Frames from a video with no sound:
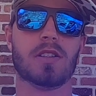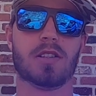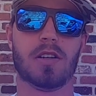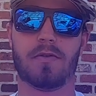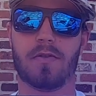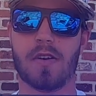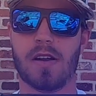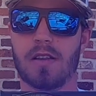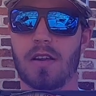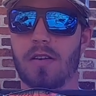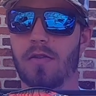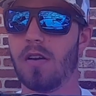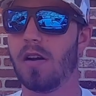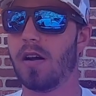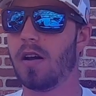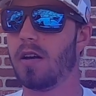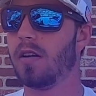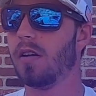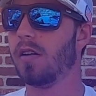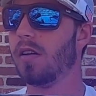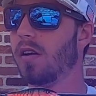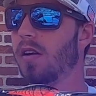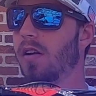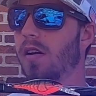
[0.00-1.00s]
budget-friendly
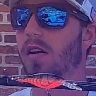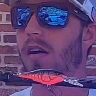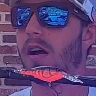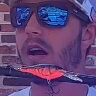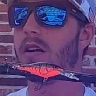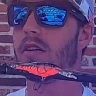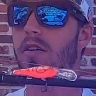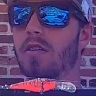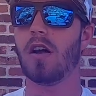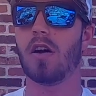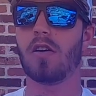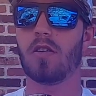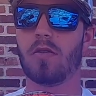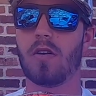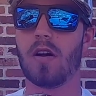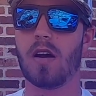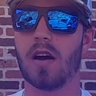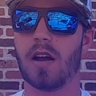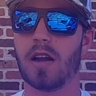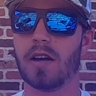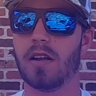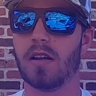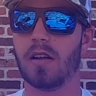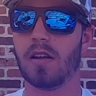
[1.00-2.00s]
rod, $100
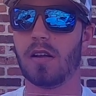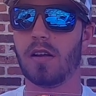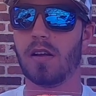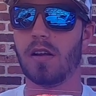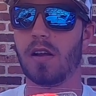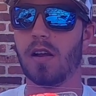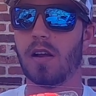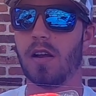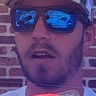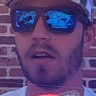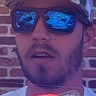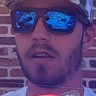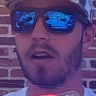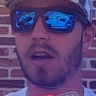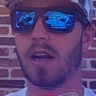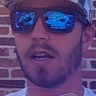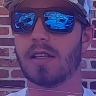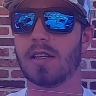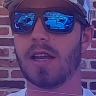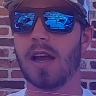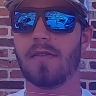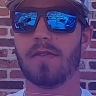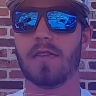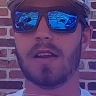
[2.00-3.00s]
rod. Then I
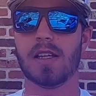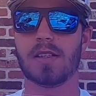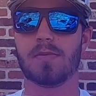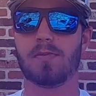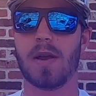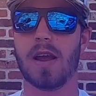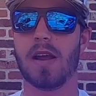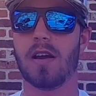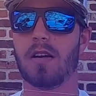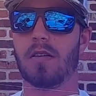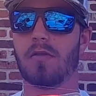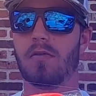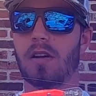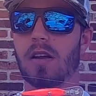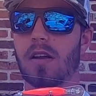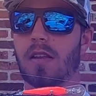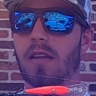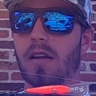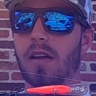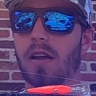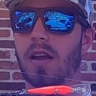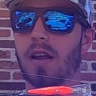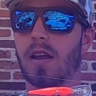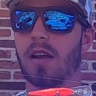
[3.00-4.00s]
just have this paired
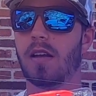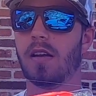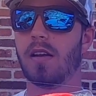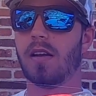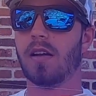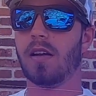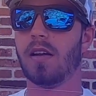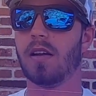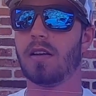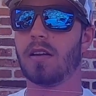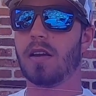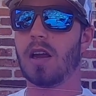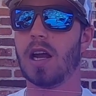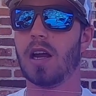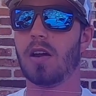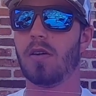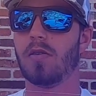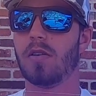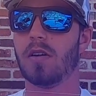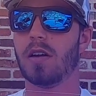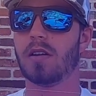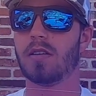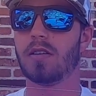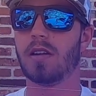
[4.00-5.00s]
with a
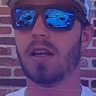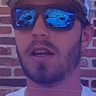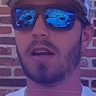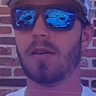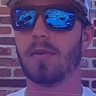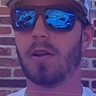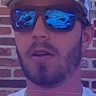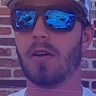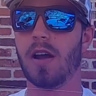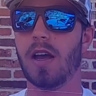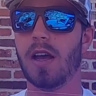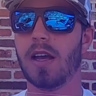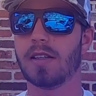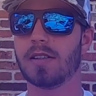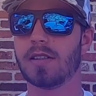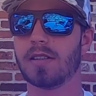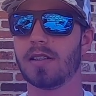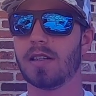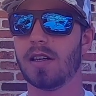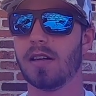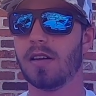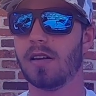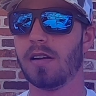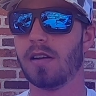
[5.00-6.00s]
Daiwa
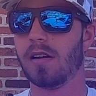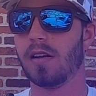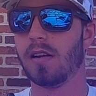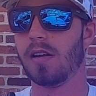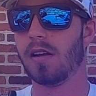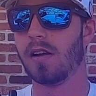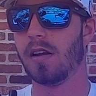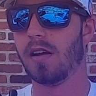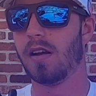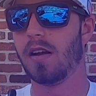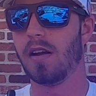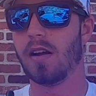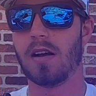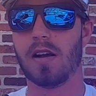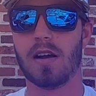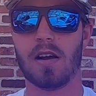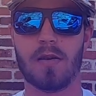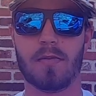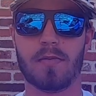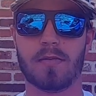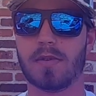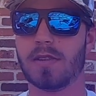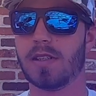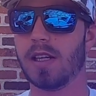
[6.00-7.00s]
TWS
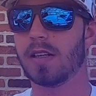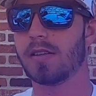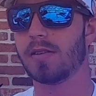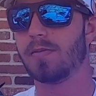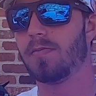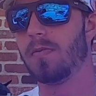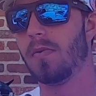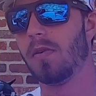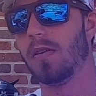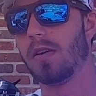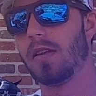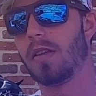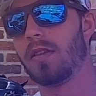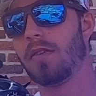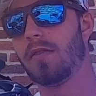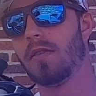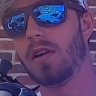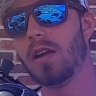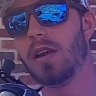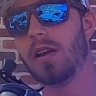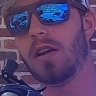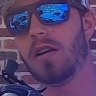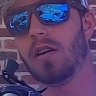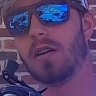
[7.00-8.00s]

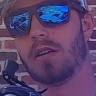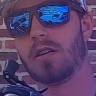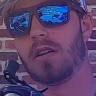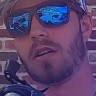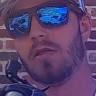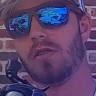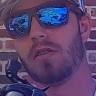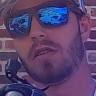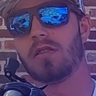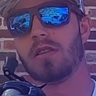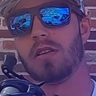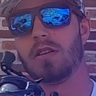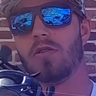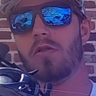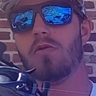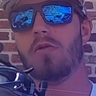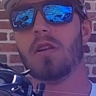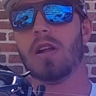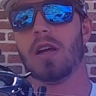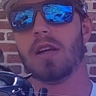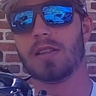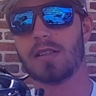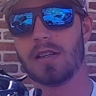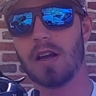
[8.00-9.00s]
6.3 or
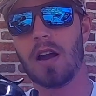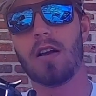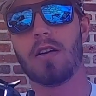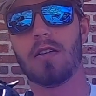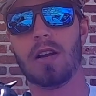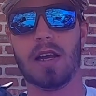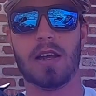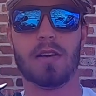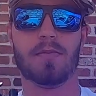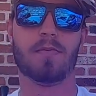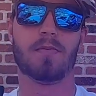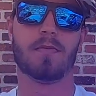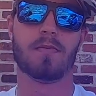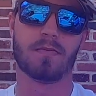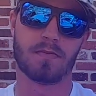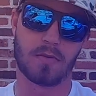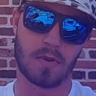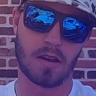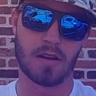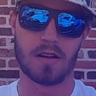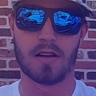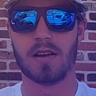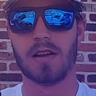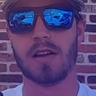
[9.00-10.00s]
Tula, sorry,
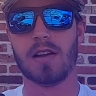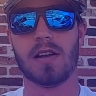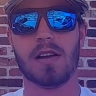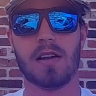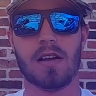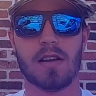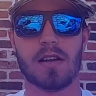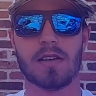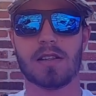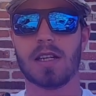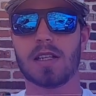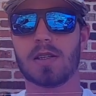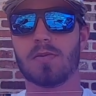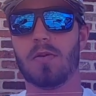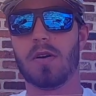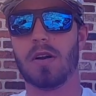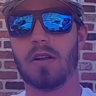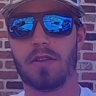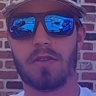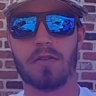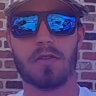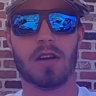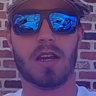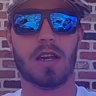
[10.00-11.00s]

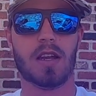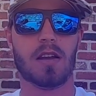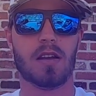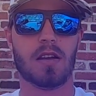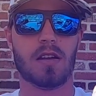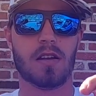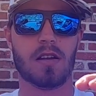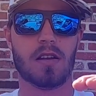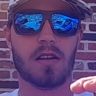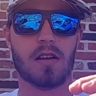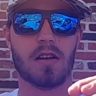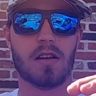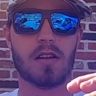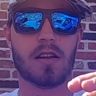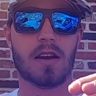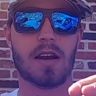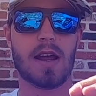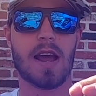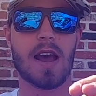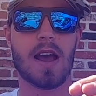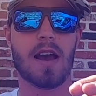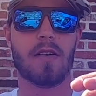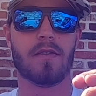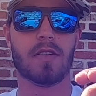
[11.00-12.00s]
6.3, and then
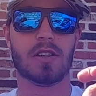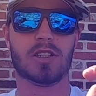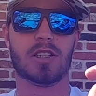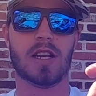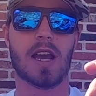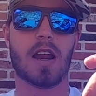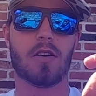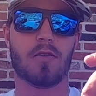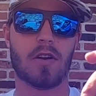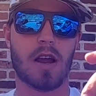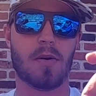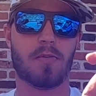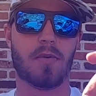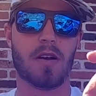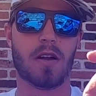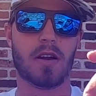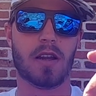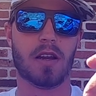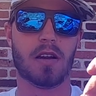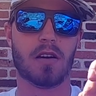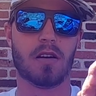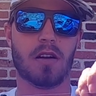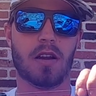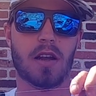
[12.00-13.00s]
I have a shad wrap
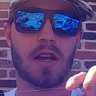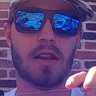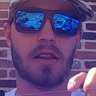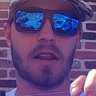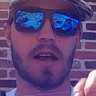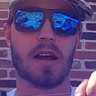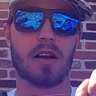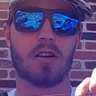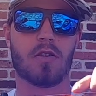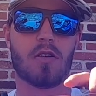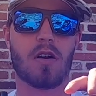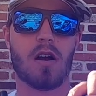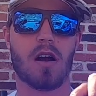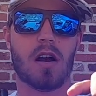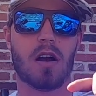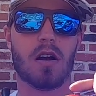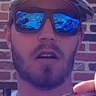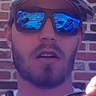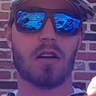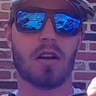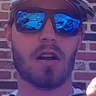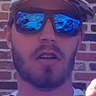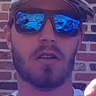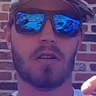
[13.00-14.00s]
on here in that
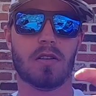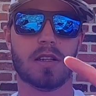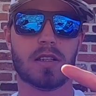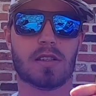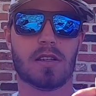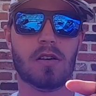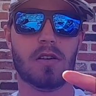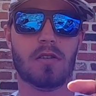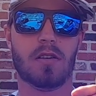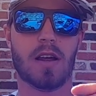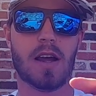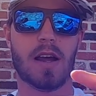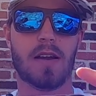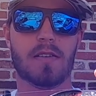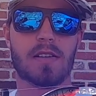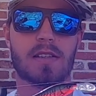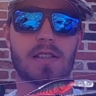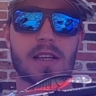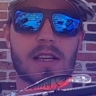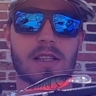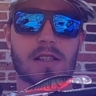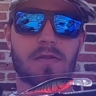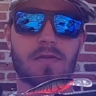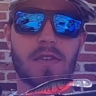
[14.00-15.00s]
craw color. This dude dives
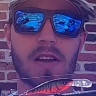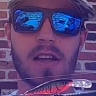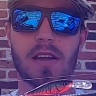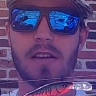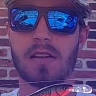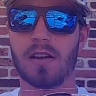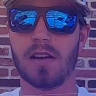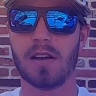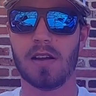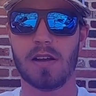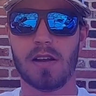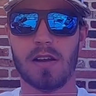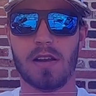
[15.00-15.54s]
6 feet.